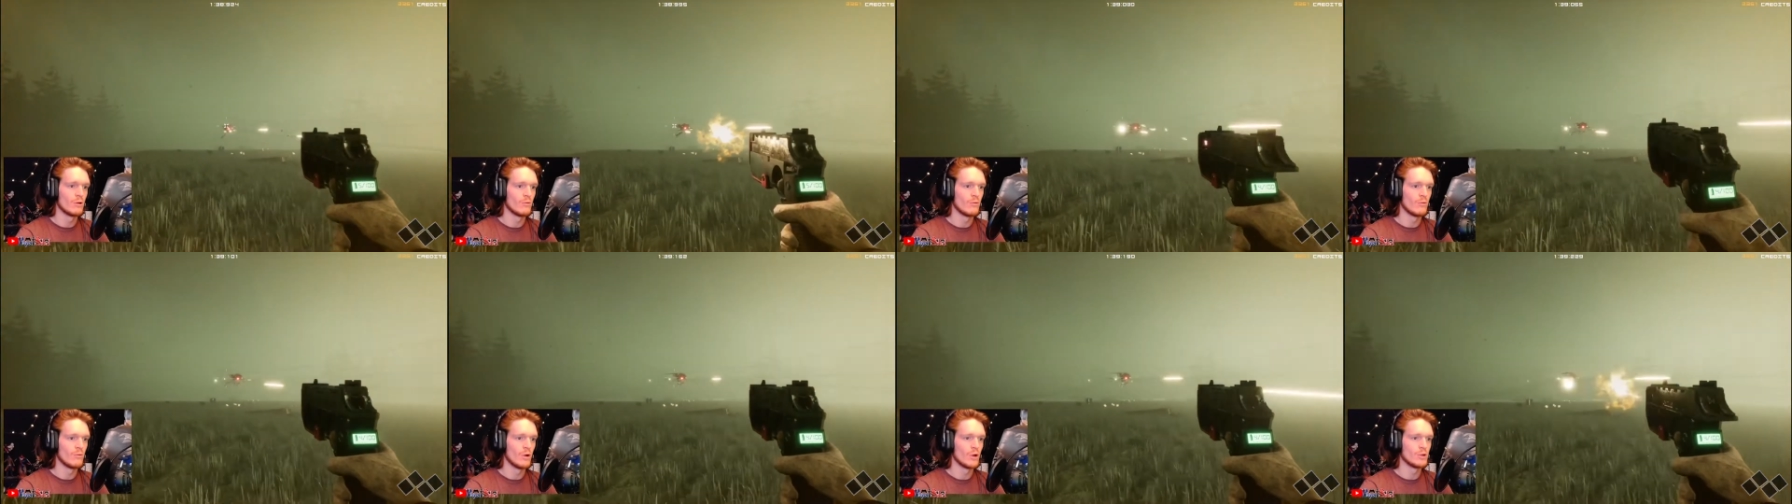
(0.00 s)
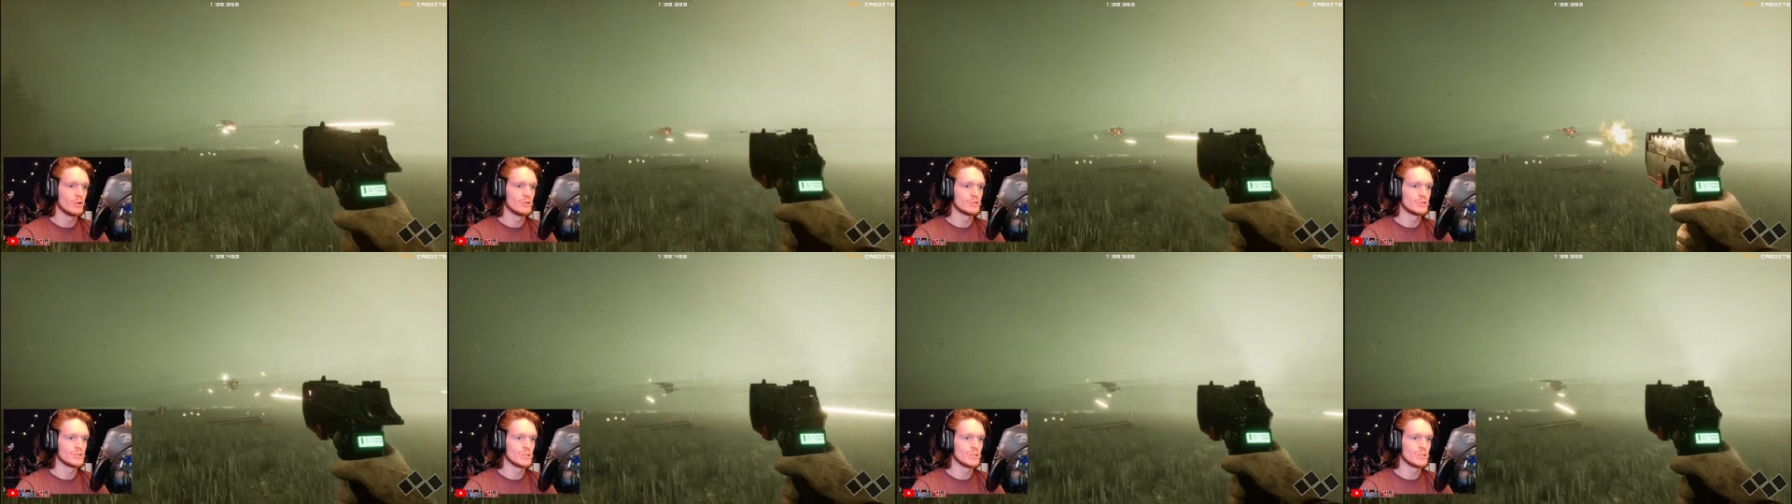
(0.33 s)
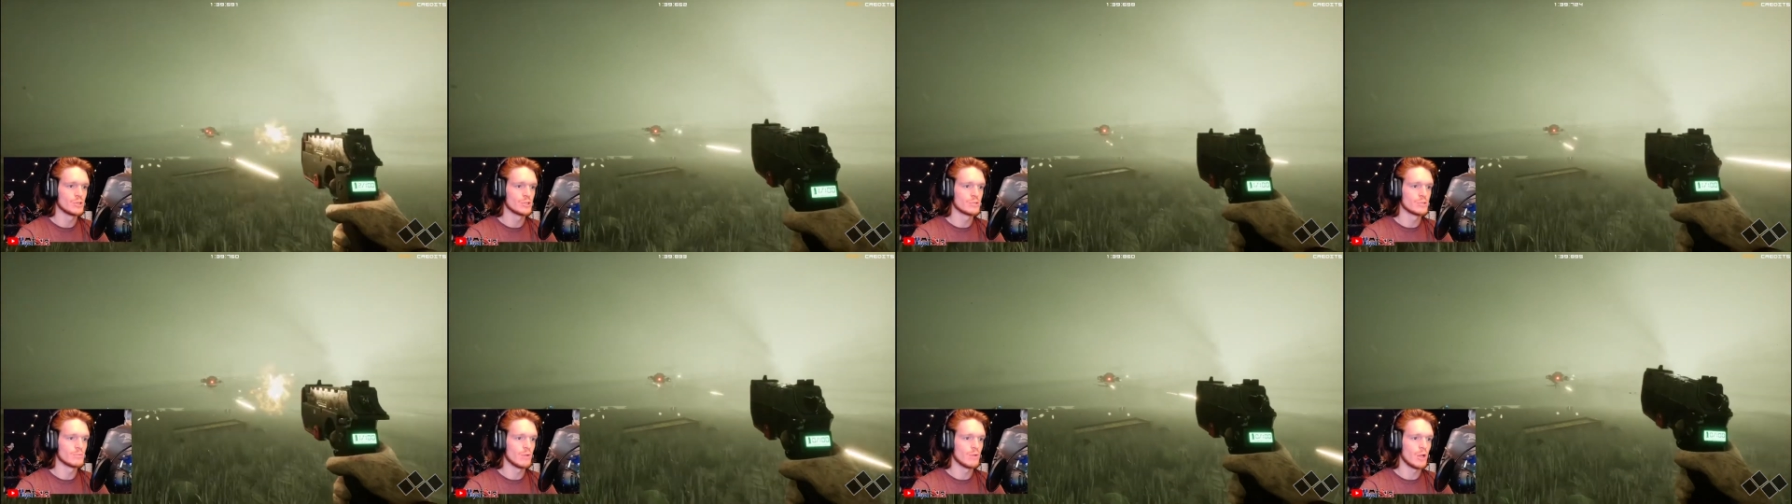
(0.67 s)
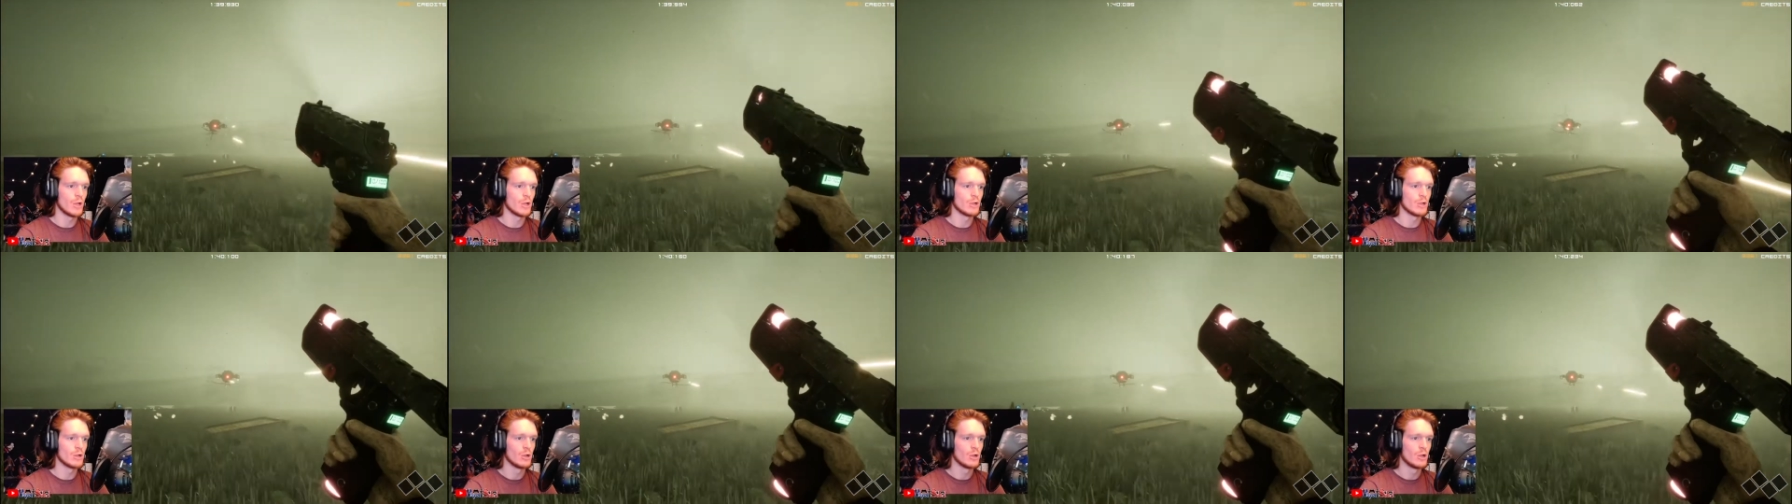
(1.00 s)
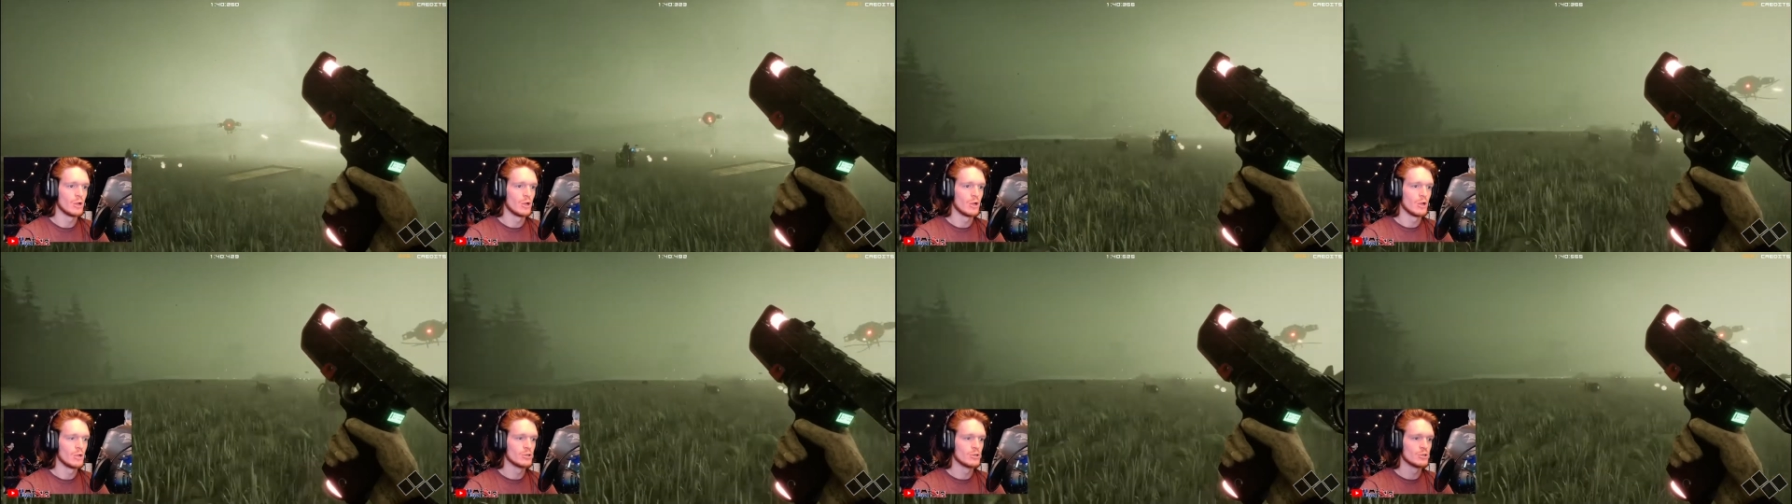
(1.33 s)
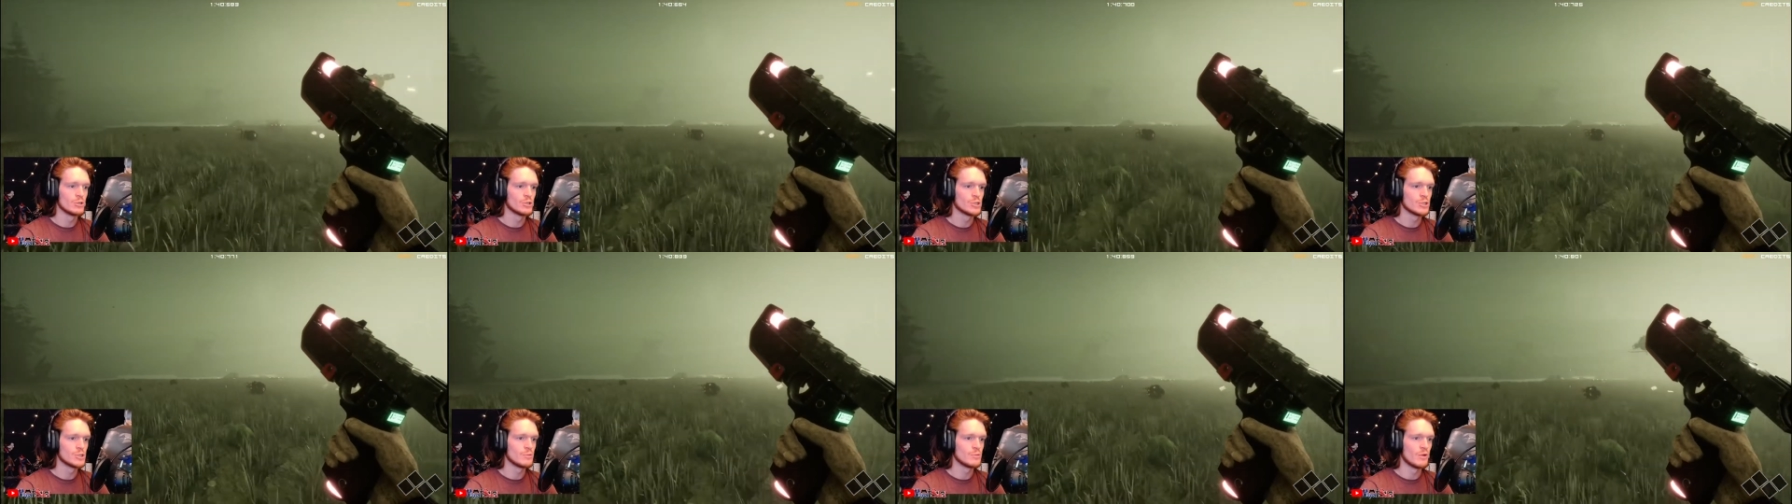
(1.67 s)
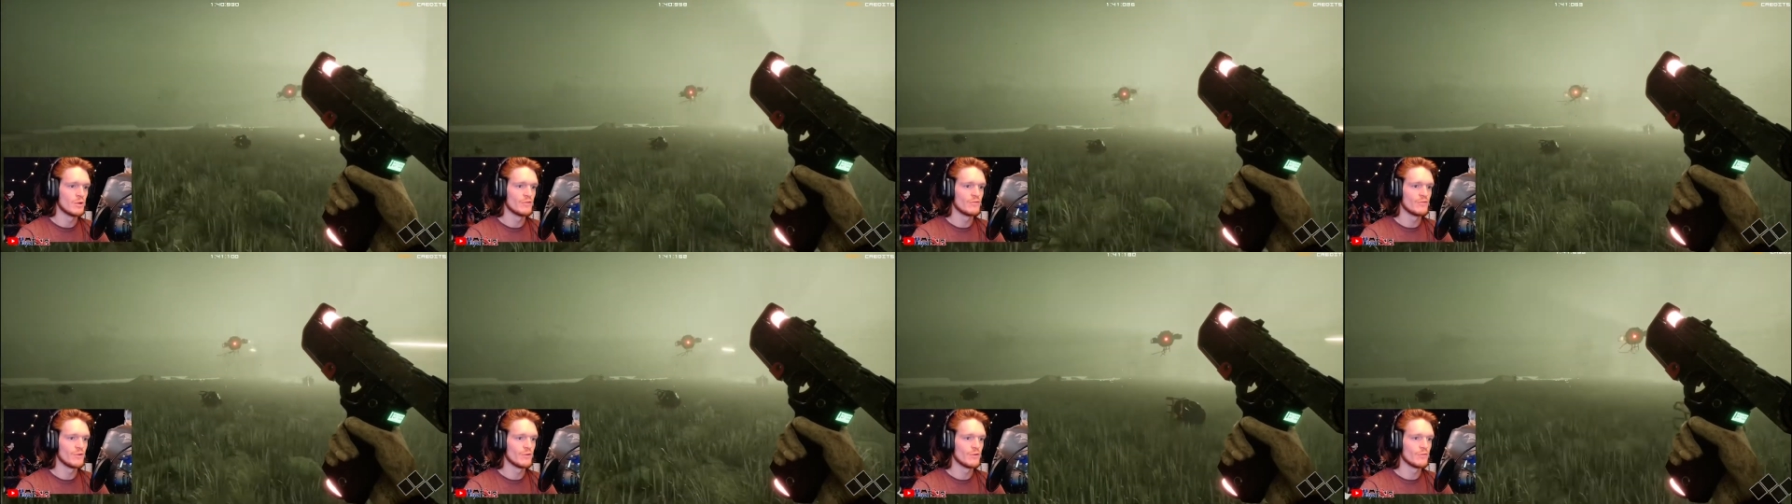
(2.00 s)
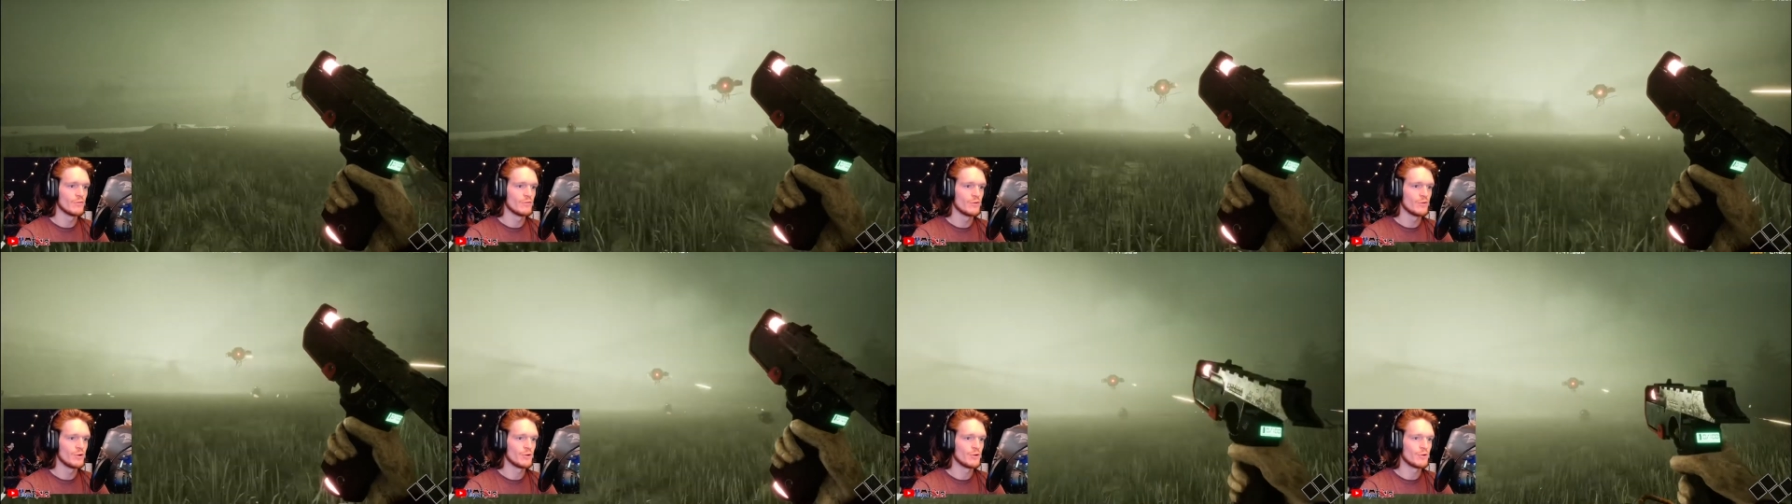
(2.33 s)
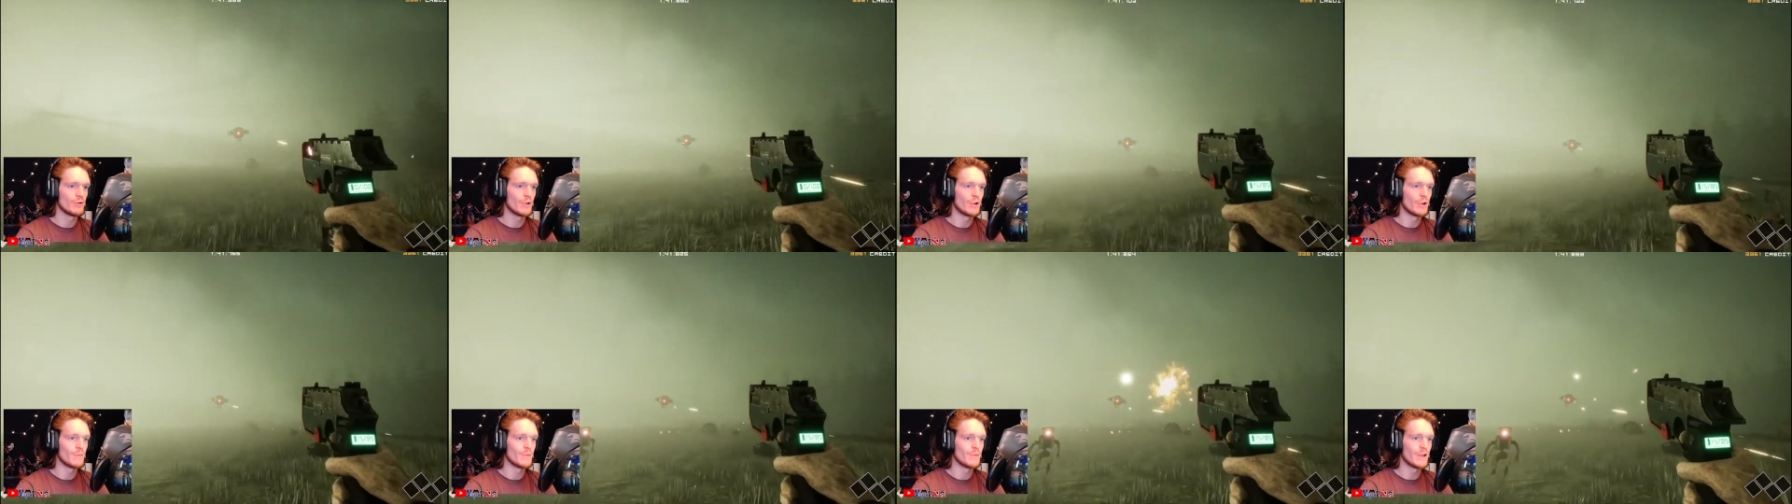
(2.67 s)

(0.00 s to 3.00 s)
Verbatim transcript: Why are you saying it's bad? This is my favorite video game.